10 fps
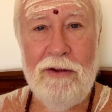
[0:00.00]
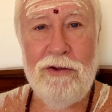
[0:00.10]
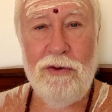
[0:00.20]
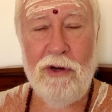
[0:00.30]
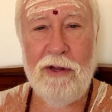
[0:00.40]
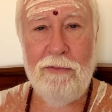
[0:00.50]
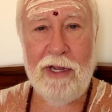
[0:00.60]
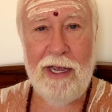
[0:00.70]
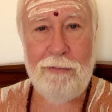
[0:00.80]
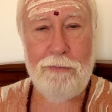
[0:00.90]
to
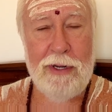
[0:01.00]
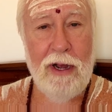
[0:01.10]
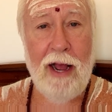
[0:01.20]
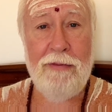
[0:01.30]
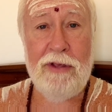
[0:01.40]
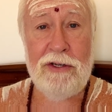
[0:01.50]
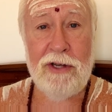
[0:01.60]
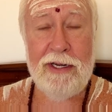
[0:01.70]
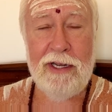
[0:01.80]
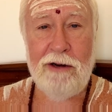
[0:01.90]
get beyond this
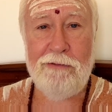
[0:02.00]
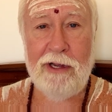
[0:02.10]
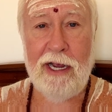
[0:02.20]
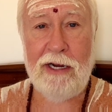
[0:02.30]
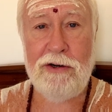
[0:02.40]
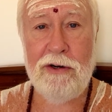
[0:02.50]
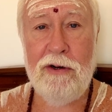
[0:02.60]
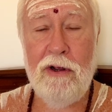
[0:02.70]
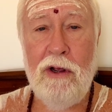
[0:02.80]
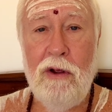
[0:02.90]
identification,